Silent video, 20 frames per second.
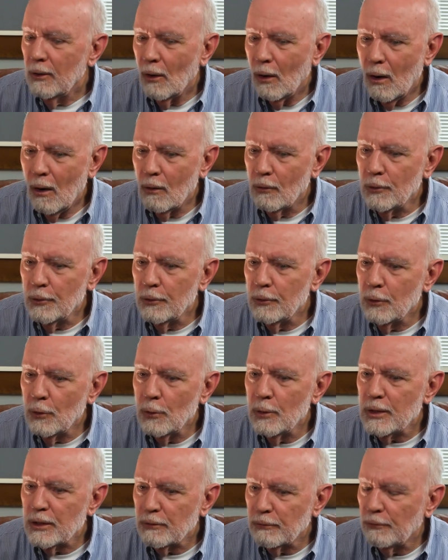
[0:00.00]
all you
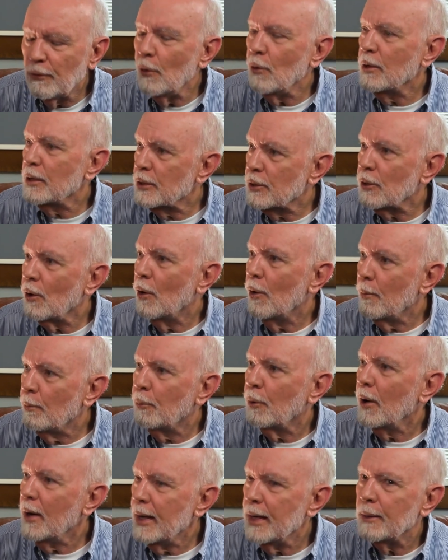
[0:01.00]
do is focus on
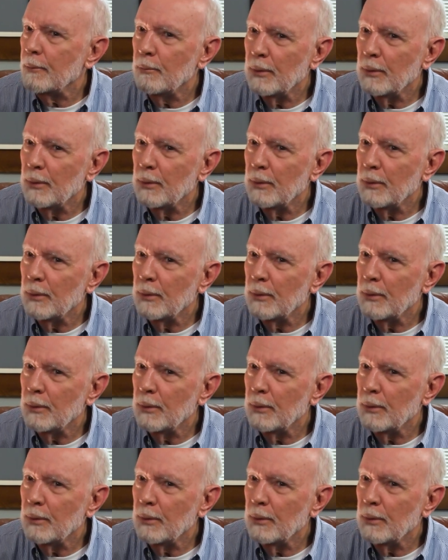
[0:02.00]
praying,